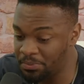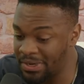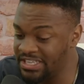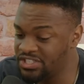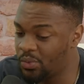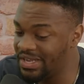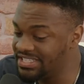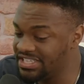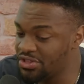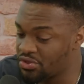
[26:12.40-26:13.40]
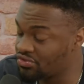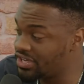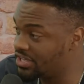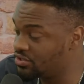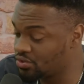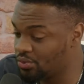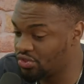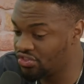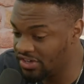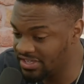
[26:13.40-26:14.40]
She played 23 and
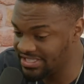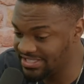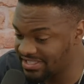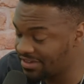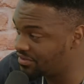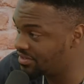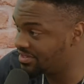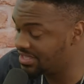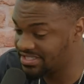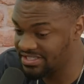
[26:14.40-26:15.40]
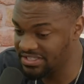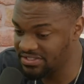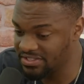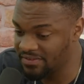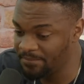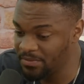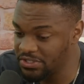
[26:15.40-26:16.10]
scored 37 this season.